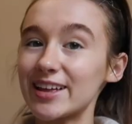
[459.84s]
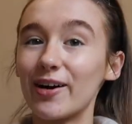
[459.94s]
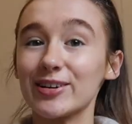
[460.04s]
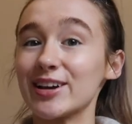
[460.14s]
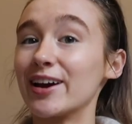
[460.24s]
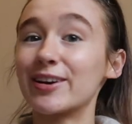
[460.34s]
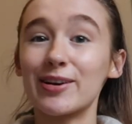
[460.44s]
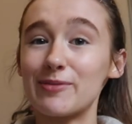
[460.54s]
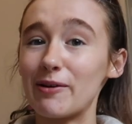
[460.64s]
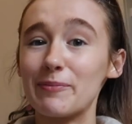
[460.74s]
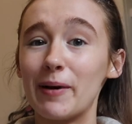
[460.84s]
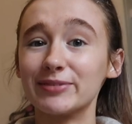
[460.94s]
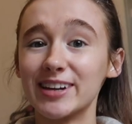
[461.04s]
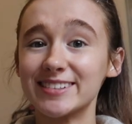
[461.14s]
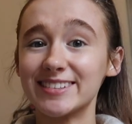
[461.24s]
Also, how cute are my wee
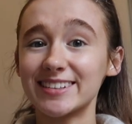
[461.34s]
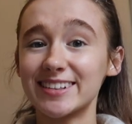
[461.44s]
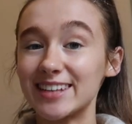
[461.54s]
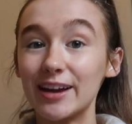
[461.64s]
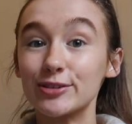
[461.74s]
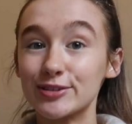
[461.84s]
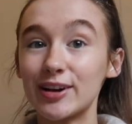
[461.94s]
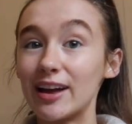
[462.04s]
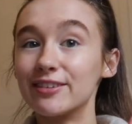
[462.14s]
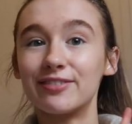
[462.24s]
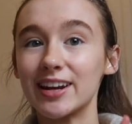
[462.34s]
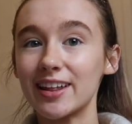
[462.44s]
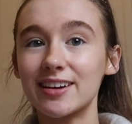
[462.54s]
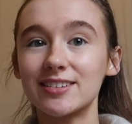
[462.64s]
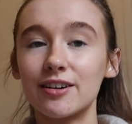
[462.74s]
pumpkins? Is that not so, and the fairy
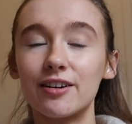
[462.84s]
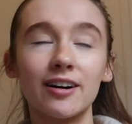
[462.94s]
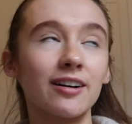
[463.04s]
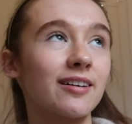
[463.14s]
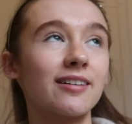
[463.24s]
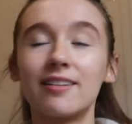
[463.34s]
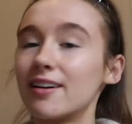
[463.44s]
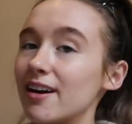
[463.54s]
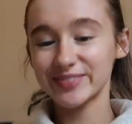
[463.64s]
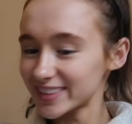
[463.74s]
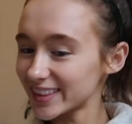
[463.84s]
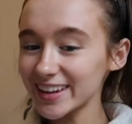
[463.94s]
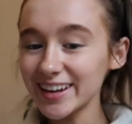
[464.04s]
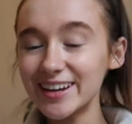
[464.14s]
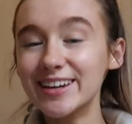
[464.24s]
lights? Oh.
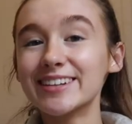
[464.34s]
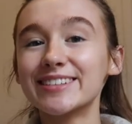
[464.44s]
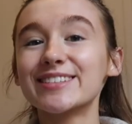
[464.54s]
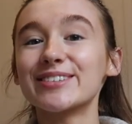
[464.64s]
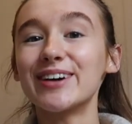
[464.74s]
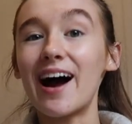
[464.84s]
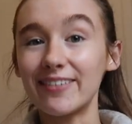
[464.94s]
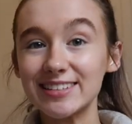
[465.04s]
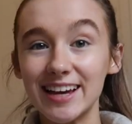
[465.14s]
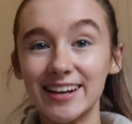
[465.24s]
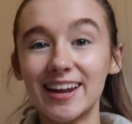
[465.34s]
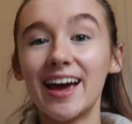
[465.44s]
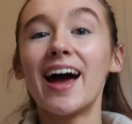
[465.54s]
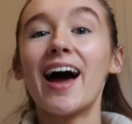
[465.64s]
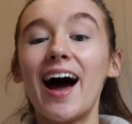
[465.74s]
So I was in
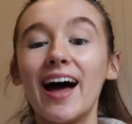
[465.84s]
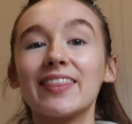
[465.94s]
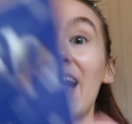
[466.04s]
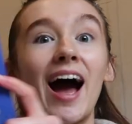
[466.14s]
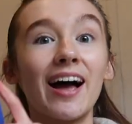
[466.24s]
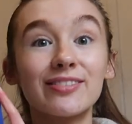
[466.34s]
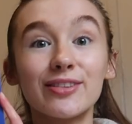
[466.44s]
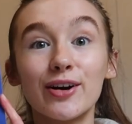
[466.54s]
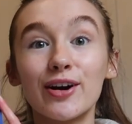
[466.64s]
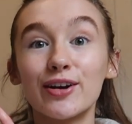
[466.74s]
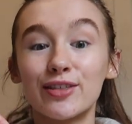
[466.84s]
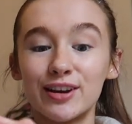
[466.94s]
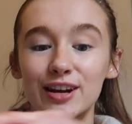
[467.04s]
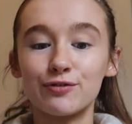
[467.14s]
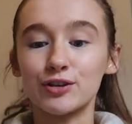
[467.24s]
and they had their
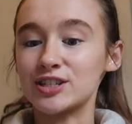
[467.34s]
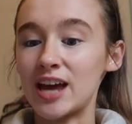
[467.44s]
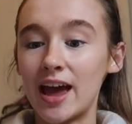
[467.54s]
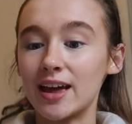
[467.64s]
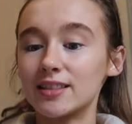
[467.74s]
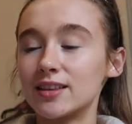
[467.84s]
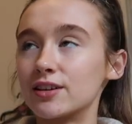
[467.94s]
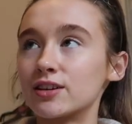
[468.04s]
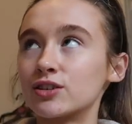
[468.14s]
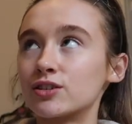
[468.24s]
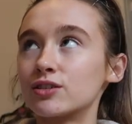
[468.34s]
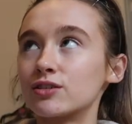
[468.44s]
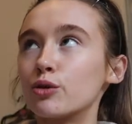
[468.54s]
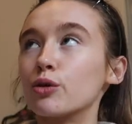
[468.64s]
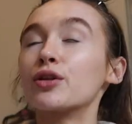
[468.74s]
3 for 10,
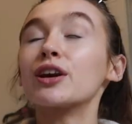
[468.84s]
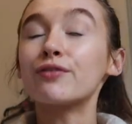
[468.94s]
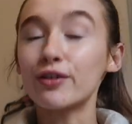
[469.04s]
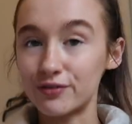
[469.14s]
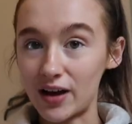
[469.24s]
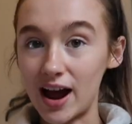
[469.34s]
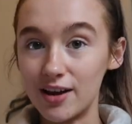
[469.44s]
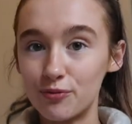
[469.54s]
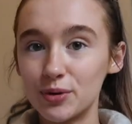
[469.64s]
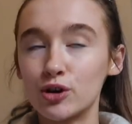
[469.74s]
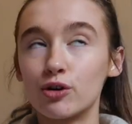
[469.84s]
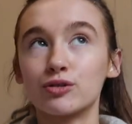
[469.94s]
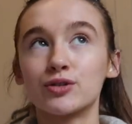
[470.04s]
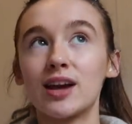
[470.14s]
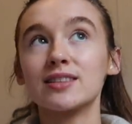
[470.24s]
no, 3 for 5, but you can
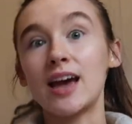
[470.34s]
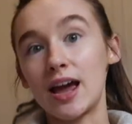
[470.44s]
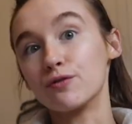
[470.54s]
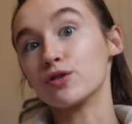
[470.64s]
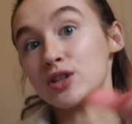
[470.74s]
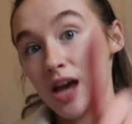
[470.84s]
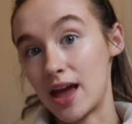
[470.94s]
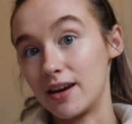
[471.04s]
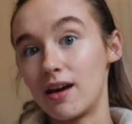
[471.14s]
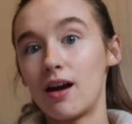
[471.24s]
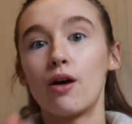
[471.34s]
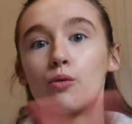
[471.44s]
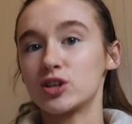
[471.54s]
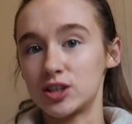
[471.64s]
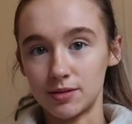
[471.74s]
also get 10 for 10,
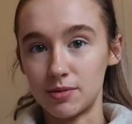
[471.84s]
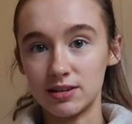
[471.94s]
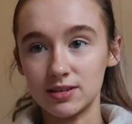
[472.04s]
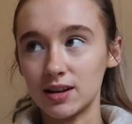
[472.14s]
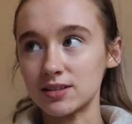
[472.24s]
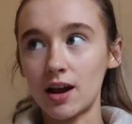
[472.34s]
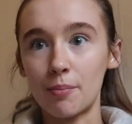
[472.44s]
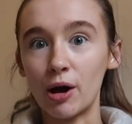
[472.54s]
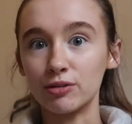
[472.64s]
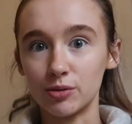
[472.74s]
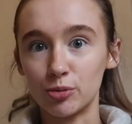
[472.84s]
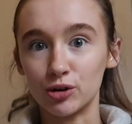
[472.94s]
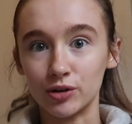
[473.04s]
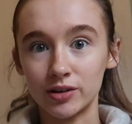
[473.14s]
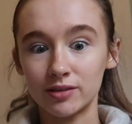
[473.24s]
which is amazing. That's like £1 a book.